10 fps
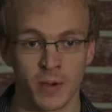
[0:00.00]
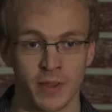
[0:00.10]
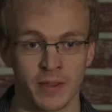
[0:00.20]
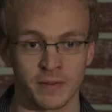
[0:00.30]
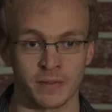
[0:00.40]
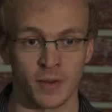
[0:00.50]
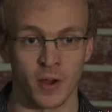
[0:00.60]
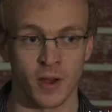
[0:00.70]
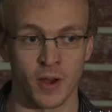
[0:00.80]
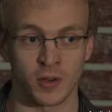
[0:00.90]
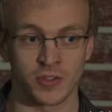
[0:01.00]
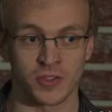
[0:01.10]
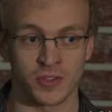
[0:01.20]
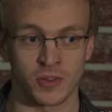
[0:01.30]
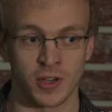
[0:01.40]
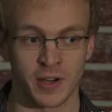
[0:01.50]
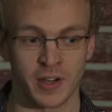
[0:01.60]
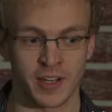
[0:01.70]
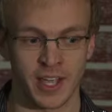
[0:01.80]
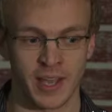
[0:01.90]
we've uh, also learnt
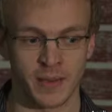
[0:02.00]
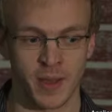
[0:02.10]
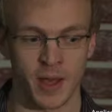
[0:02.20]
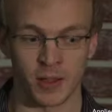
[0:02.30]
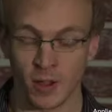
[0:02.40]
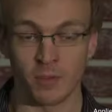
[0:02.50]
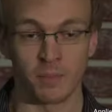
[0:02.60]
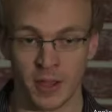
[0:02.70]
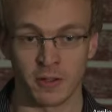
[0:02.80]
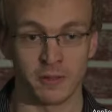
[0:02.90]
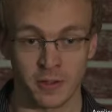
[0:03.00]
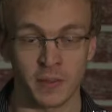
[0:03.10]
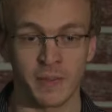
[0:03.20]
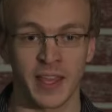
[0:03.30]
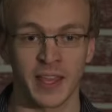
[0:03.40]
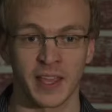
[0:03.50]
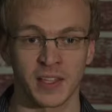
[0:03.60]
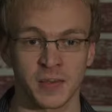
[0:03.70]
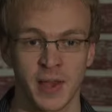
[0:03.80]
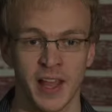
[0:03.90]
um, a lot about filmmaking
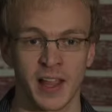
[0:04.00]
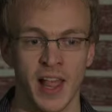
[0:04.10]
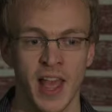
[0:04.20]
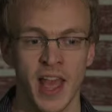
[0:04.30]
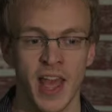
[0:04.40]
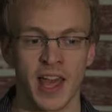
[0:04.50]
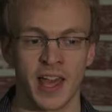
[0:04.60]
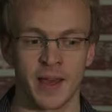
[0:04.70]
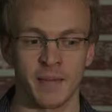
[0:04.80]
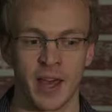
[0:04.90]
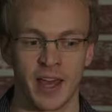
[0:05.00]
as well. Um,